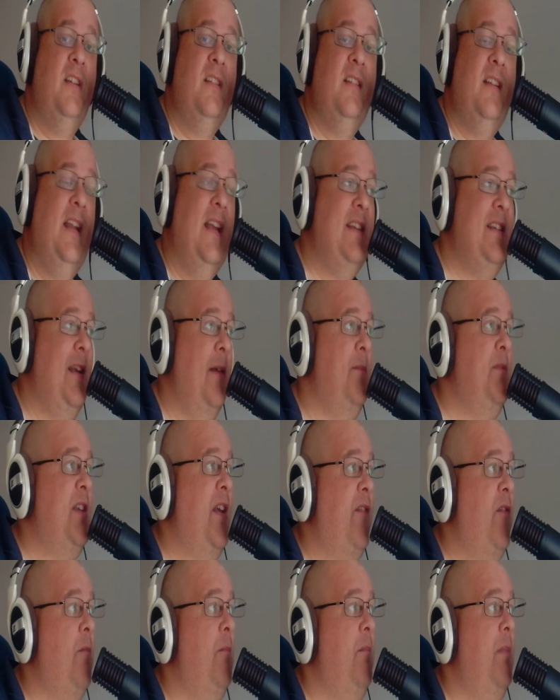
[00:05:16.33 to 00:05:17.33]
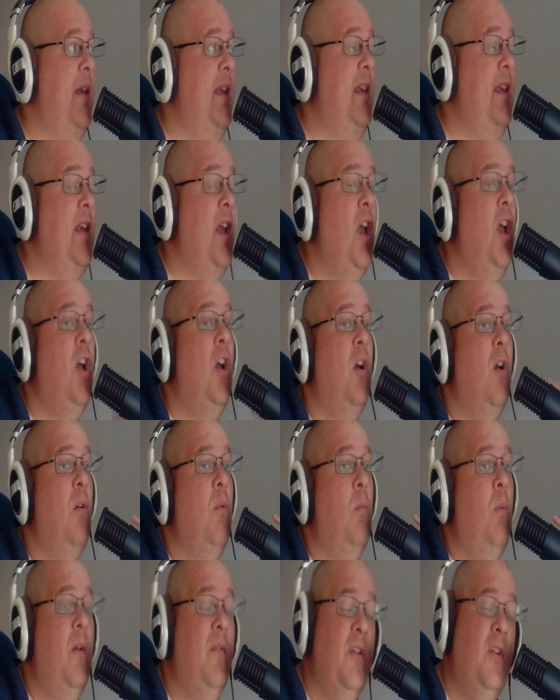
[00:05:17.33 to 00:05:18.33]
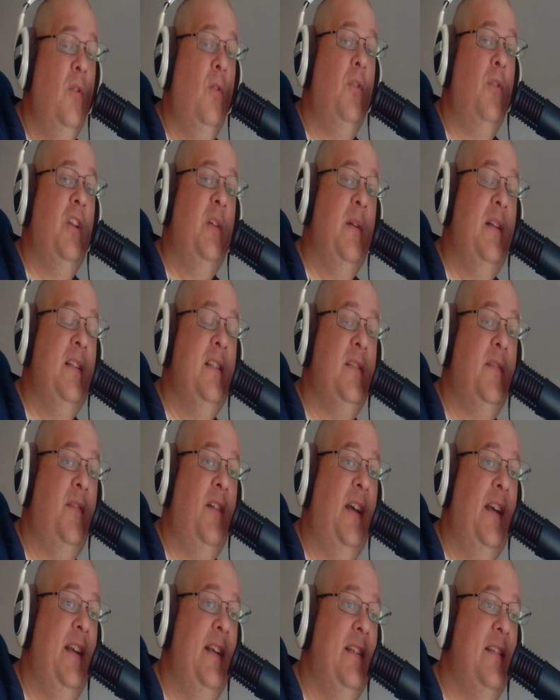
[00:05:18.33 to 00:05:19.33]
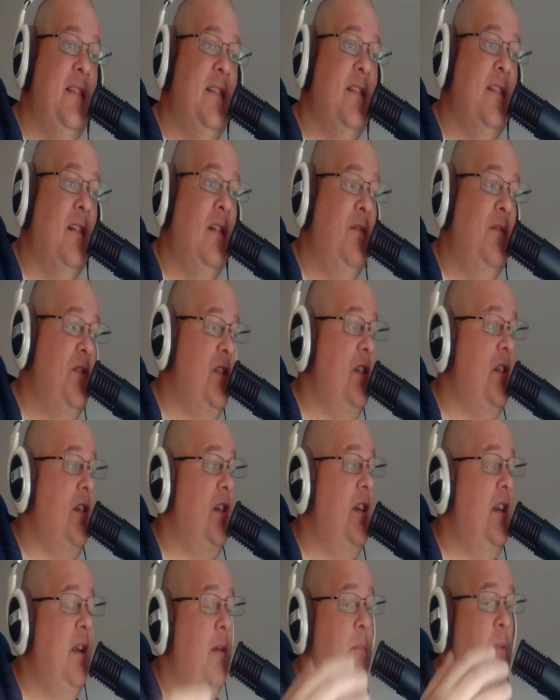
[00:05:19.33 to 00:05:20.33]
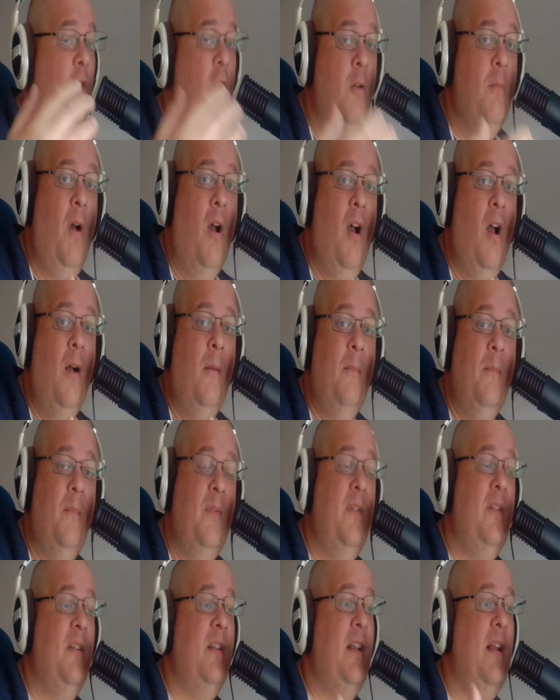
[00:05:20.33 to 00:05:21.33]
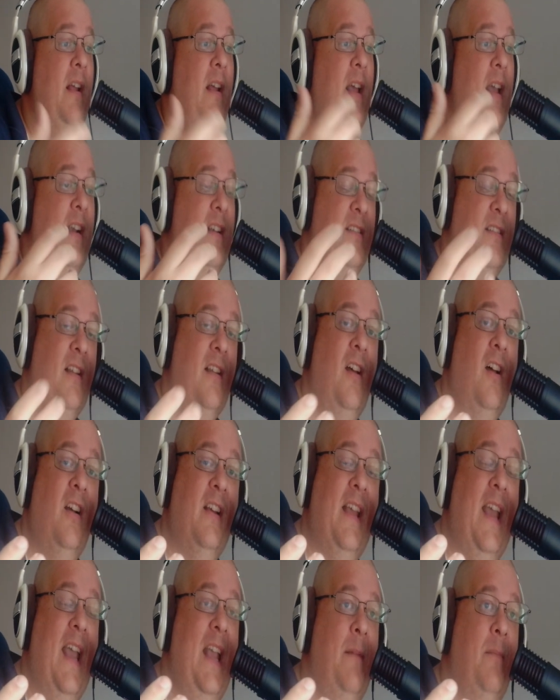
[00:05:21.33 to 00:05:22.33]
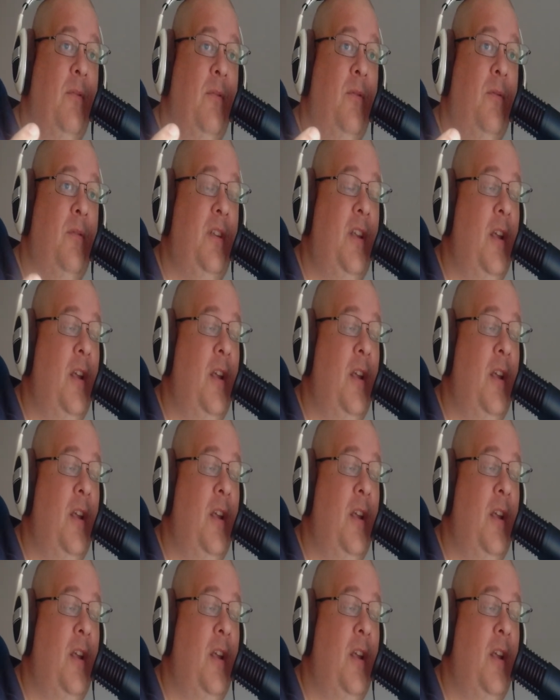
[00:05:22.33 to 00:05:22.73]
an SM7b with an audio interface, obviously you need a boom arm, XLR cable.